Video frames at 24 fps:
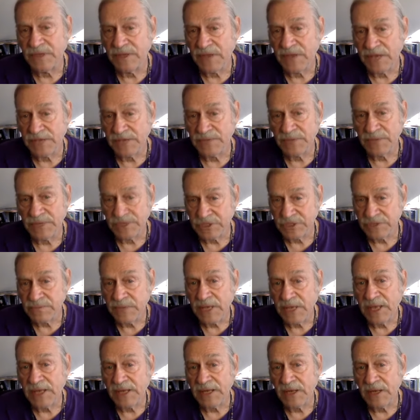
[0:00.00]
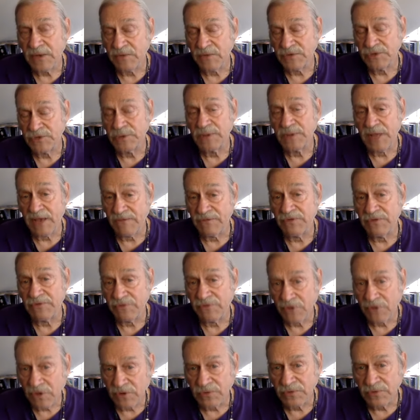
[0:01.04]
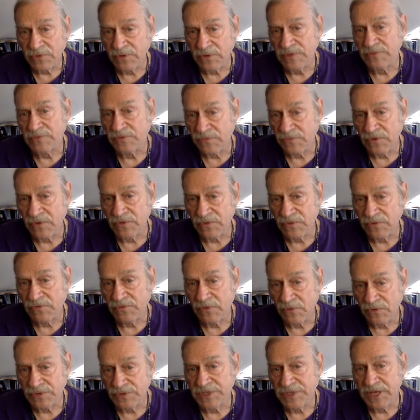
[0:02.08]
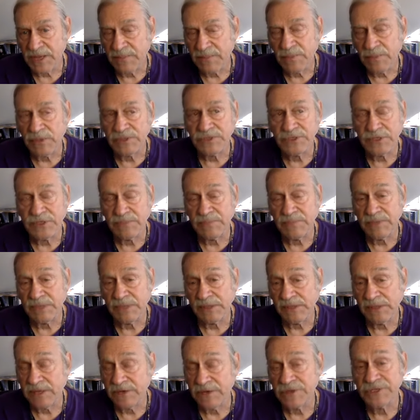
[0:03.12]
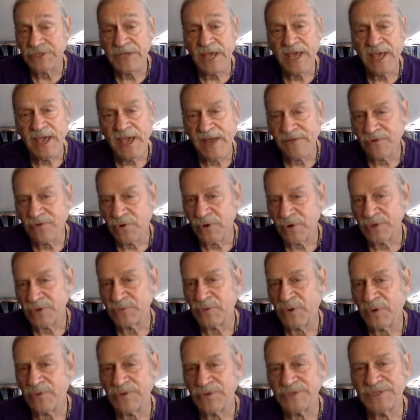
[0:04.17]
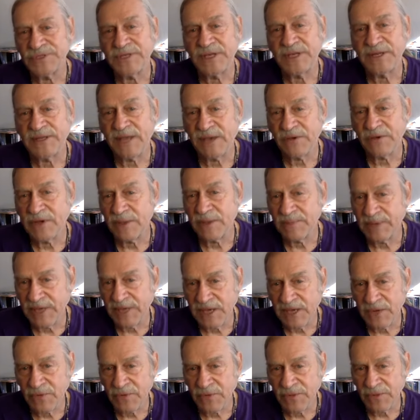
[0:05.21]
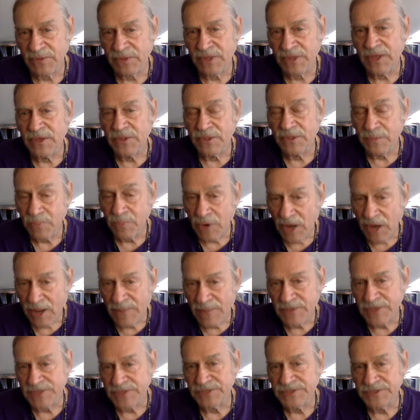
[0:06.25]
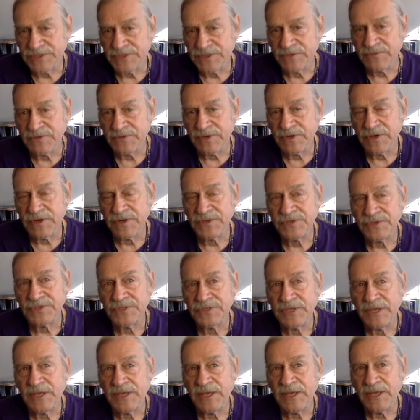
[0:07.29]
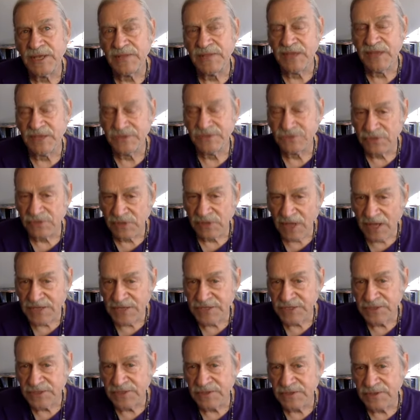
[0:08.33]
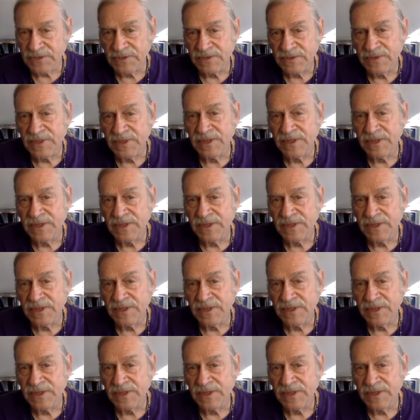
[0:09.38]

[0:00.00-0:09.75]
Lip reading: as much as men, and should have the vote, and for example, and should be leaders. And of course, what we're seeing now coming out with the prominence of Eris in the astrological